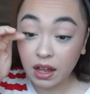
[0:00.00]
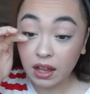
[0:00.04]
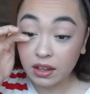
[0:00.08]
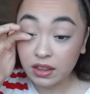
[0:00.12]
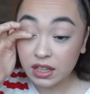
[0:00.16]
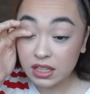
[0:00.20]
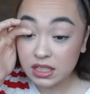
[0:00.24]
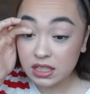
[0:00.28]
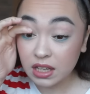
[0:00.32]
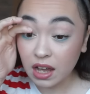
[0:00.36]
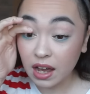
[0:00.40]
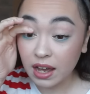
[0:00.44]

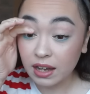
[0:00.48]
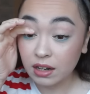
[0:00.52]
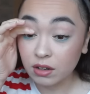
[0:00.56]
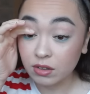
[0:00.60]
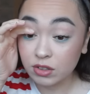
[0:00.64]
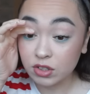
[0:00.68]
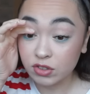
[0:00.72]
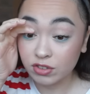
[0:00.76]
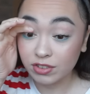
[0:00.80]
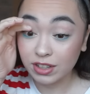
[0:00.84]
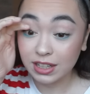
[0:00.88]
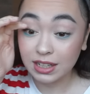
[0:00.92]
this eye
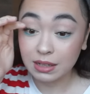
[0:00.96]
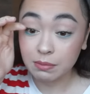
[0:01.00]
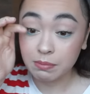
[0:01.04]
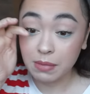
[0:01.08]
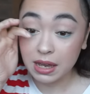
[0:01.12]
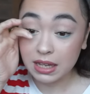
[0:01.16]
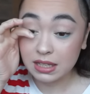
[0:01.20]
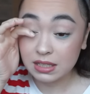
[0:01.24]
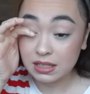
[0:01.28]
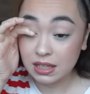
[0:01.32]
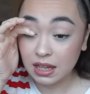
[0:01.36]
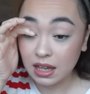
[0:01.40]
looks really
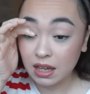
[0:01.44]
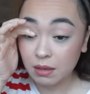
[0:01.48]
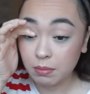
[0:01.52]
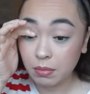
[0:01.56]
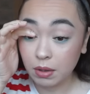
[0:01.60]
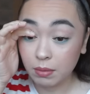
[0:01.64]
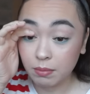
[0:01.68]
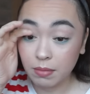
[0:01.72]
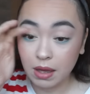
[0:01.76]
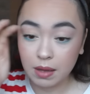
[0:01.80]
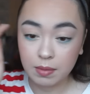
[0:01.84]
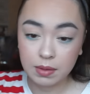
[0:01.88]
messy,
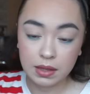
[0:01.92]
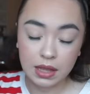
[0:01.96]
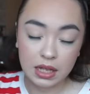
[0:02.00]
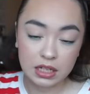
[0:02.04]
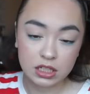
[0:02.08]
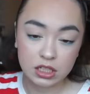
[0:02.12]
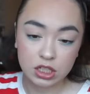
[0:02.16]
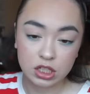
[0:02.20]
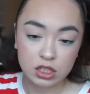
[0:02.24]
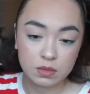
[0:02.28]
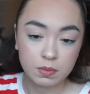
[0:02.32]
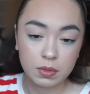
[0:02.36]
but maybe
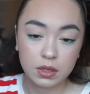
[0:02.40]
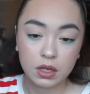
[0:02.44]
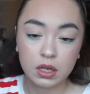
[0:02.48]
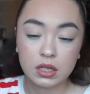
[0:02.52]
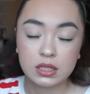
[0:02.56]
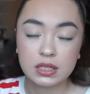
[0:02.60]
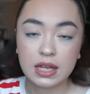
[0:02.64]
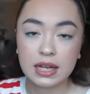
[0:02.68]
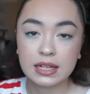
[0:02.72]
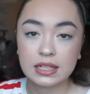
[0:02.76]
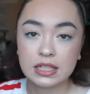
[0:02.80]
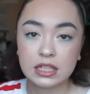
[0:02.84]
that's just
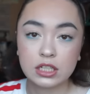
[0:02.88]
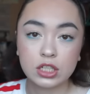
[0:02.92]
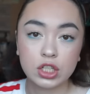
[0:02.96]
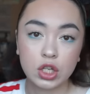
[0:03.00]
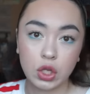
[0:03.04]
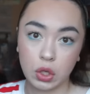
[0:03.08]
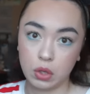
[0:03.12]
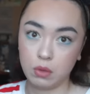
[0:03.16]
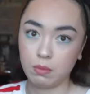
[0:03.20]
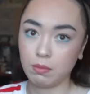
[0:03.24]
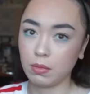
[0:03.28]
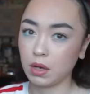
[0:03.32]
because I did
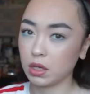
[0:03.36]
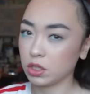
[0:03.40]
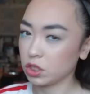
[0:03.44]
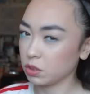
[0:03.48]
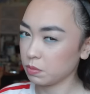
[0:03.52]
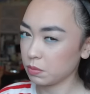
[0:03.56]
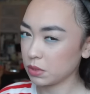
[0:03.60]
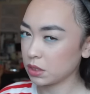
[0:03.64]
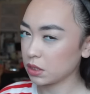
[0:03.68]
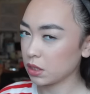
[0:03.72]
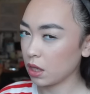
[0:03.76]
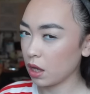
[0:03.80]
too
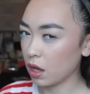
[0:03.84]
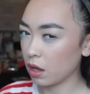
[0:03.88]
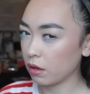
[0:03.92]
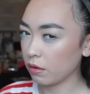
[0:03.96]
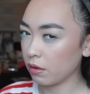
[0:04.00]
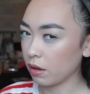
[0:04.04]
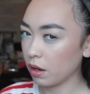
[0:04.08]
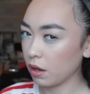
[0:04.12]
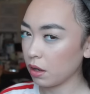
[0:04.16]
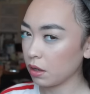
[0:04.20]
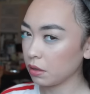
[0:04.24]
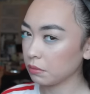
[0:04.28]
much
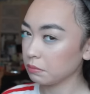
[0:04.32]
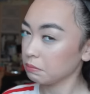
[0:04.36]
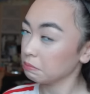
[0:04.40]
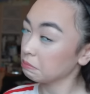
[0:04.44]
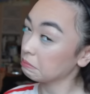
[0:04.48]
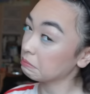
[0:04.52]
mascara.